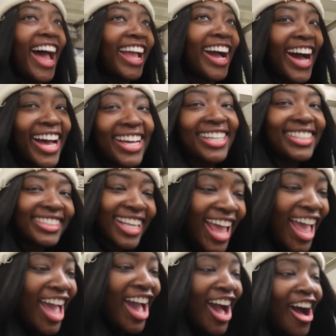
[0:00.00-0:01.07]
hi
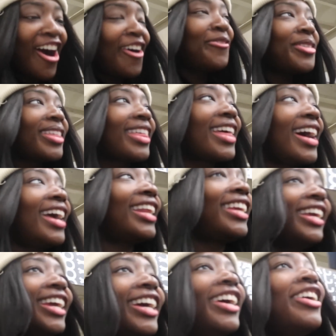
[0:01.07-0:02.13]
guys i'm with
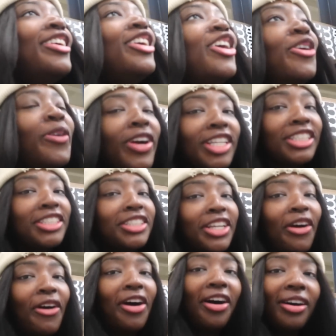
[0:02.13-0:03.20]
cuddy we're in
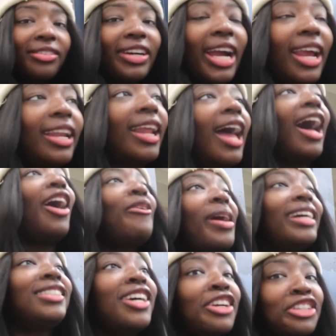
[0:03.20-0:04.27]
soho right now
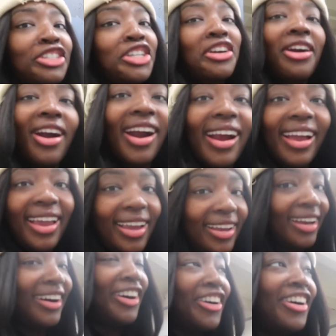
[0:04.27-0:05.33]
i took a train
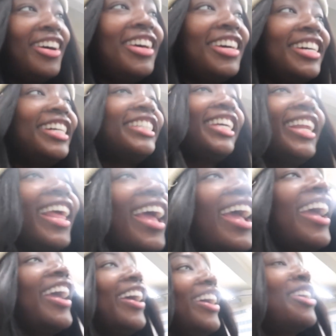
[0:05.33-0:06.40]

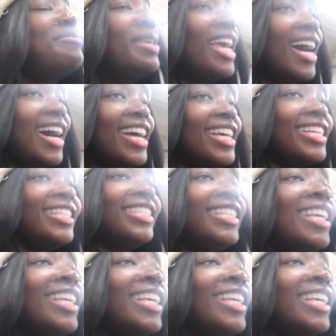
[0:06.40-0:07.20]
today because